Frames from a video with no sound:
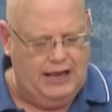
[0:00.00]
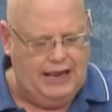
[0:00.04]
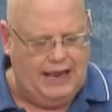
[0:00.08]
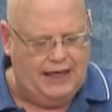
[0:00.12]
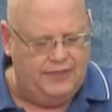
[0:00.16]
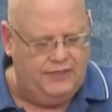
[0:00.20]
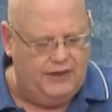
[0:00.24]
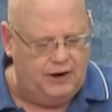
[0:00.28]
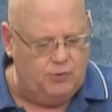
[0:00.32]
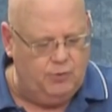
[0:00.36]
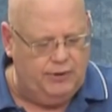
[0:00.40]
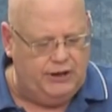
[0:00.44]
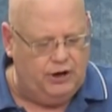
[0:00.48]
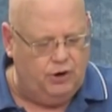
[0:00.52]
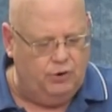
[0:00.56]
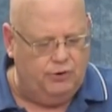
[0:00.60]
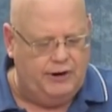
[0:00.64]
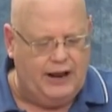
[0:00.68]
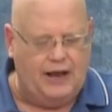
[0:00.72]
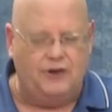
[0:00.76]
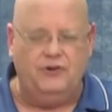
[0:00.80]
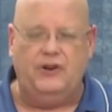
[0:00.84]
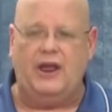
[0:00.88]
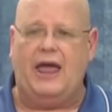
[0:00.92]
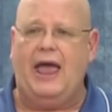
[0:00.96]
and then we go
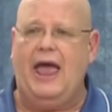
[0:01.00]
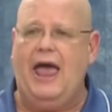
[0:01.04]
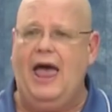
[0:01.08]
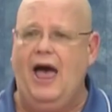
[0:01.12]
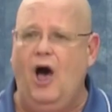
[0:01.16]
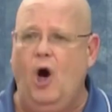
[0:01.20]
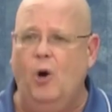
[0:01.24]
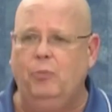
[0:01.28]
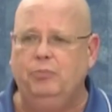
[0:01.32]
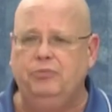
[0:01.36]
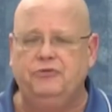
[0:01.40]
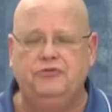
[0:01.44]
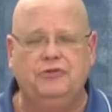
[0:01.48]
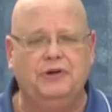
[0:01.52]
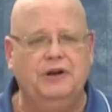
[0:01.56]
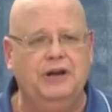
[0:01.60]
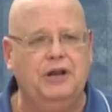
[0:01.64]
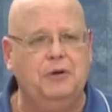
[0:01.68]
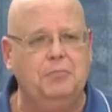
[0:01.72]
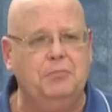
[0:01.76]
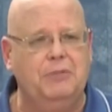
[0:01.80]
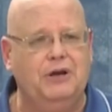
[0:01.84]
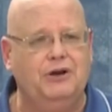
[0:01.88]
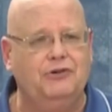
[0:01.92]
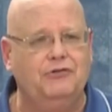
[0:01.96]
down to helps and
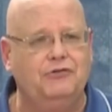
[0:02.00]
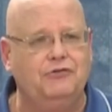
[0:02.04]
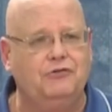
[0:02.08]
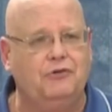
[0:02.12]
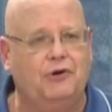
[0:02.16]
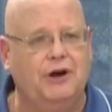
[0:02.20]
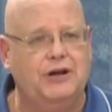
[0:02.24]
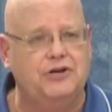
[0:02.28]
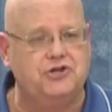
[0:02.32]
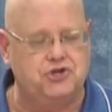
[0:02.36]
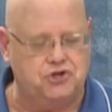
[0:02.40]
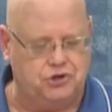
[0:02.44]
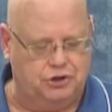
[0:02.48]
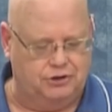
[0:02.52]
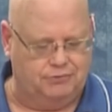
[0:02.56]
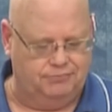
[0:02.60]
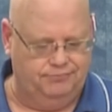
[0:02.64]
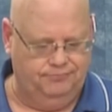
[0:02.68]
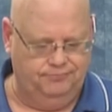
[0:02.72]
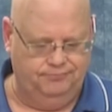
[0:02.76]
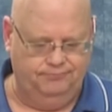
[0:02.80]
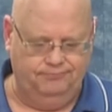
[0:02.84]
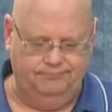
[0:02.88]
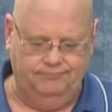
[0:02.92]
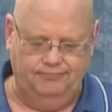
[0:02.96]
administration.
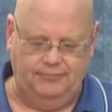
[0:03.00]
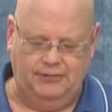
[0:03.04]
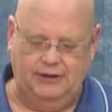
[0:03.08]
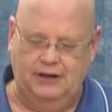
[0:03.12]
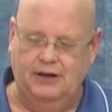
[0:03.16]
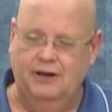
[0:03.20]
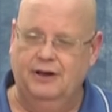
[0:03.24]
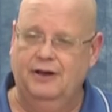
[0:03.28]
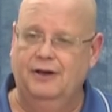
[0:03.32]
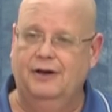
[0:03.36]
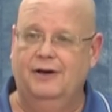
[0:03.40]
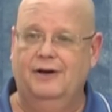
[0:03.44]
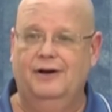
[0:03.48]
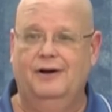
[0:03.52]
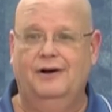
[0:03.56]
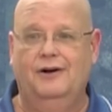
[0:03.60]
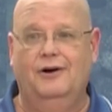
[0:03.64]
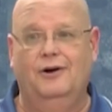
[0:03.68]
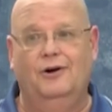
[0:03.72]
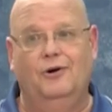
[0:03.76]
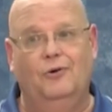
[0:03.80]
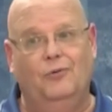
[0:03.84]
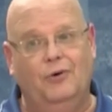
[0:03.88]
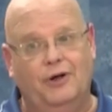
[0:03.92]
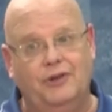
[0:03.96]

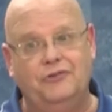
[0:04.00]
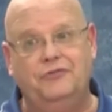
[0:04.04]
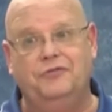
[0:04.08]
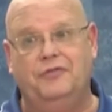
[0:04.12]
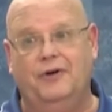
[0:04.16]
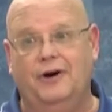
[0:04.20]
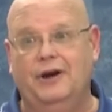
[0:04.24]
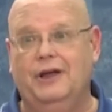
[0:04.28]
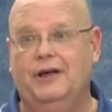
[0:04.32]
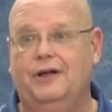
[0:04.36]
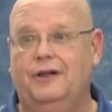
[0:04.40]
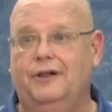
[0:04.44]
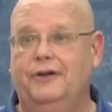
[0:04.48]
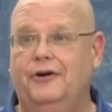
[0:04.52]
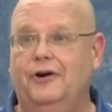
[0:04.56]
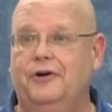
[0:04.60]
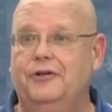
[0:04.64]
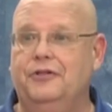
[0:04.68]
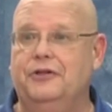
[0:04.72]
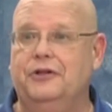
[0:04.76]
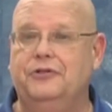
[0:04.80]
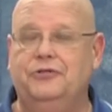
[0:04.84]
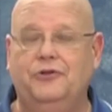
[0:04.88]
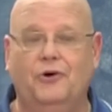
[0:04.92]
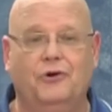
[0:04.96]
Well, it's very clear
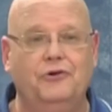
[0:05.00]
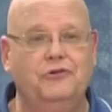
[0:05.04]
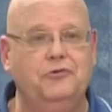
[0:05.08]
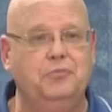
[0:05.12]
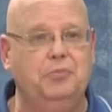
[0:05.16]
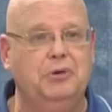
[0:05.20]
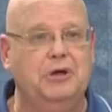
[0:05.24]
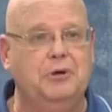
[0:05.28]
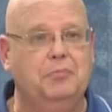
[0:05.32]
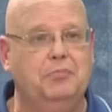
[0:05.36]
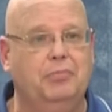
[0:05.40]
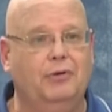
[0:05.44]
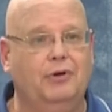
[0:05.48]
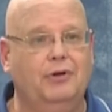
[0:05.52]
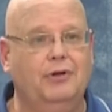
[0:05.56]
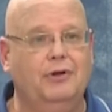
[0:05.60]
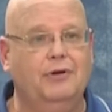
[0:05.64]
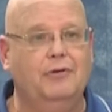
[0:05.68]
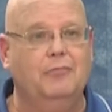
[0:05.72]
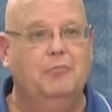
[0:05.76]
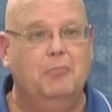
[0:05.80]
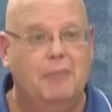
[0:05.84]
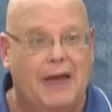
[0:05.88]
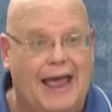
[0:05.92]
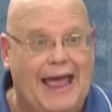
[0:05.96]
that those people
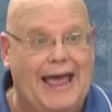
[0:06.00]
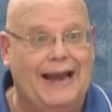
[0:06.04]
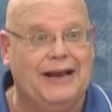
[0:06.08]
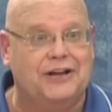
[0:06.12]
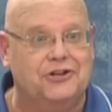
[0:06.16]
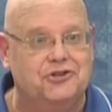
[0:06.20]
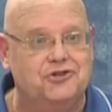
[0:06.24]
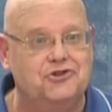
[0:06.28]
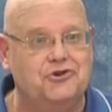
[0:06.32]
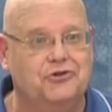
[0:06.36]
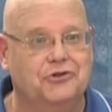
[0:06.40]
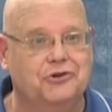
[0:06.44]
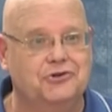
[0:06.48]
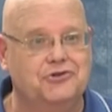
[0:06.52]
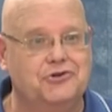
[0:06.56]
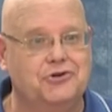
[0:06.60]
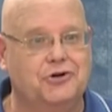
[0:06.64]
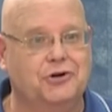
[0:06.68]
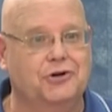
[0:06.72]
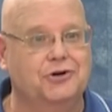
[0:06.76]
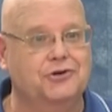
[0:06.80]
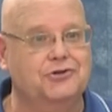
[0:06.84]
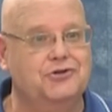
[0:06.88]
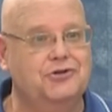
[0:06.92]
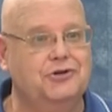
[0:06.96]
manage the
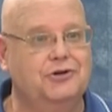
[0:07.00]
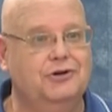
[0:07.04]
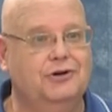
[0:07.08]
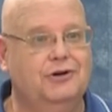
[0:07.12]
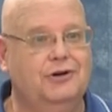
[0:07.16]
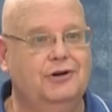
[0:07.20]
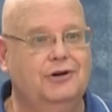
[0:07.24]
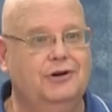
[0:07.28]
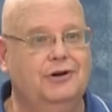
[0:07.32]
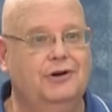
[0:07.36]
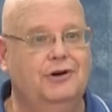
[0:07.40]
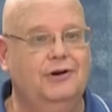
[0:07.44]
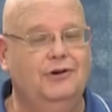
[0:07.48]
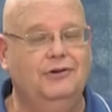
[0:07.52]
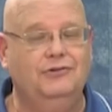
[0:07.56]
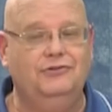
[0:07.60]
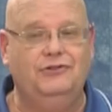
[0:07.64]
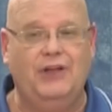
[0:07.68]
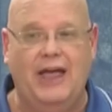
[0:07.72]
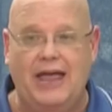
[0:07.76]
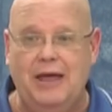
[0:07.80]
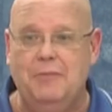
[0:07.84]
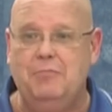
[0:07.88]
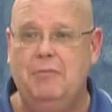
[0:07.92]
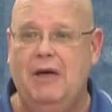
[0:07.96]
church.
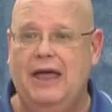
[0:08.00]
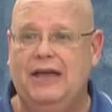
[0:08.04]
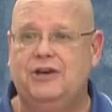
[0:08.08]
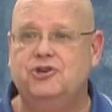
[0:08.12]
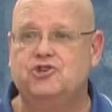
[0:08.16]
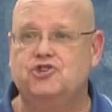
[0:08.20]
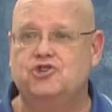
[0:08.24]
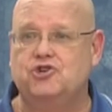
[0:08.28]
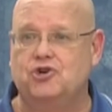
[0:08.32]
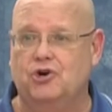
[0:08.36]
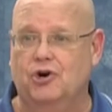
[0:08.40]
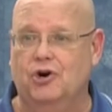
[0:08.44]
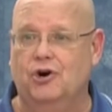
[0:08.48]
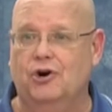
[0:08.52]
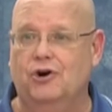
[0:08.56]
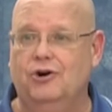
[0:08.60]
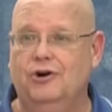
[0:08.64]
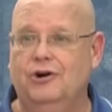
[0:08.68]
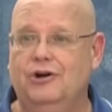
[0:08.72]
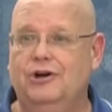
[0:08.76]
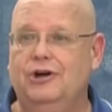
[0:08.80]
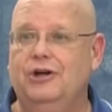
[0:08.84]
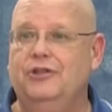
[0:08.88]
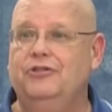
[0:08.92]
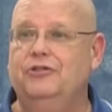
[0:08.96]
They make sure
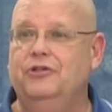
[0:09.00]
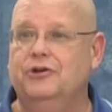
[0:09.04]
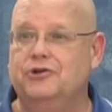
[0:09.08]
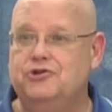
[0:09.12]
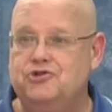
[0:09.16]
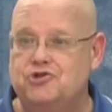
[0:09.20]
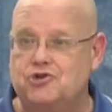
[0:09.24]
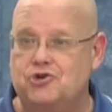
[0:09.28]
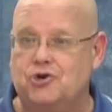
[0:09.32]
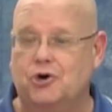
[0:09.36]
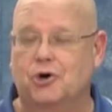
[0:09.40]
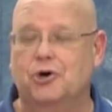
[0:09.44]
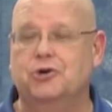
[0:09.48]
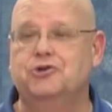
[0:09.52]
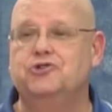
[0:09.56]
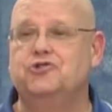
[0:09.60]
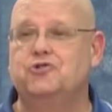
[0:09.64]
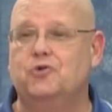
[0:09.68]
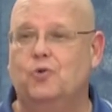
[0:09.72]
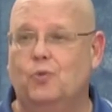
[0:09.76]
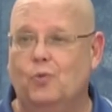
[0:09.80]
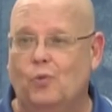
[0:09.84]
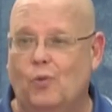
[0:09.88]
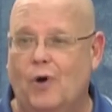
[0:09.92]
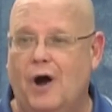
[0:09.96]
the church
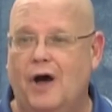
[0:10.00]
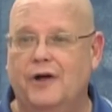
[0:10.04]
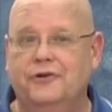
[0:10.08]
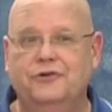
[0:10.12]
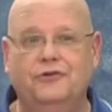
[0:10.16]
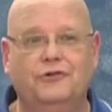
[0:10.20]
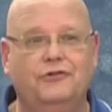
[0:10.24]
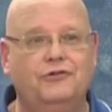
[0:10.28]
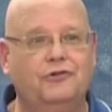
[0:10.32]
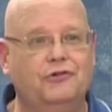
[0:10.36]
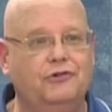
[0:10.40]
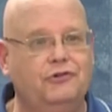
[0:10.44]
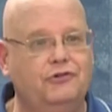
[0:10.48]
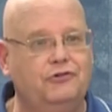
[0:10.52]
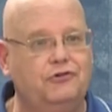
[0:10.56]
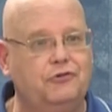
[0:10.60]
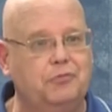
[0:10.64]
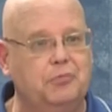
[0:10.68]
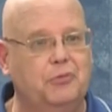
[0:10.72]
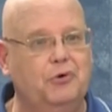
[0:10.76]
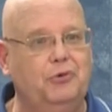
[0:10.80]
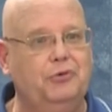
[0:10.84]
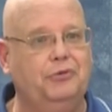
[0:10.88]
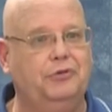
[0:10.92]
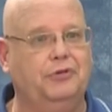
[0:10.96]
runs
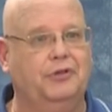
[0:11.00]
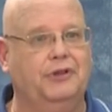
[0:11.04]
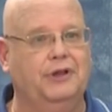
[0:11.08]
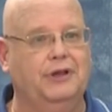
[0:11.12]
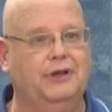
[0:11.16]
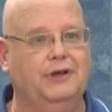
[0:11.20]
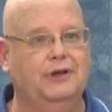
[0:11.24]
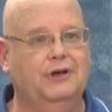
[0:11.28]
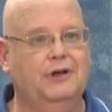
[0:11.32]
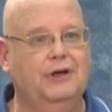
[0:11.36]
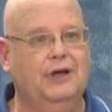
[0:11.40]
smoothly.